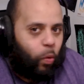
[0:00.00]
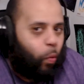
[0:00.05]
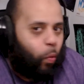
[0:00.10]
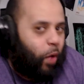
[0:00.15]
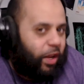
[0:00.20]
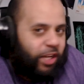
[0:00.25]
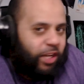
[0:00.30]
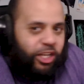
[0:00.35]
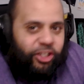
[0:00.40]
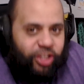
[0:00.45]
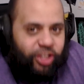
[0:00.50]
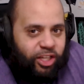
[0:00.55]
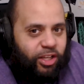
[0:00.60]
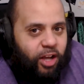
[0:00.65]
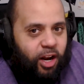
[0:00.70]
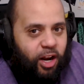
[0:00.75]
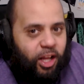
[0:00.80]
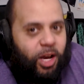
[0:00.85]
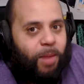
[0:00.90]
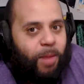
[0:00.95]
When is she
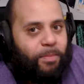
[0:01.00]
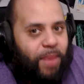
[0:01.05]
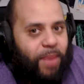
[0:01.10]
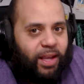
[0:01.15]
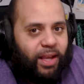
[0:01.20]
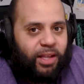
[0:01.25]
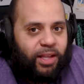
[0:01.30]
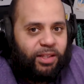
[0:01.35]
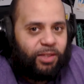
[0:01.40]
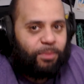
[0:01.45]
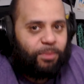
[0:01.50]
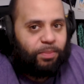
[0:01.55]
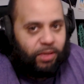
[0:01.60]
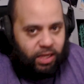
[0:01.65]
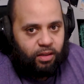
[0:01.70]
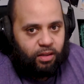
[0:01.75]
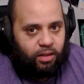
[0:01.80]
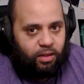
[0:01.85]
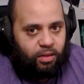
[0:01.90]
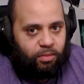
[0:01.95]
gonna come back into
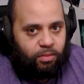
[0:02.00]
play?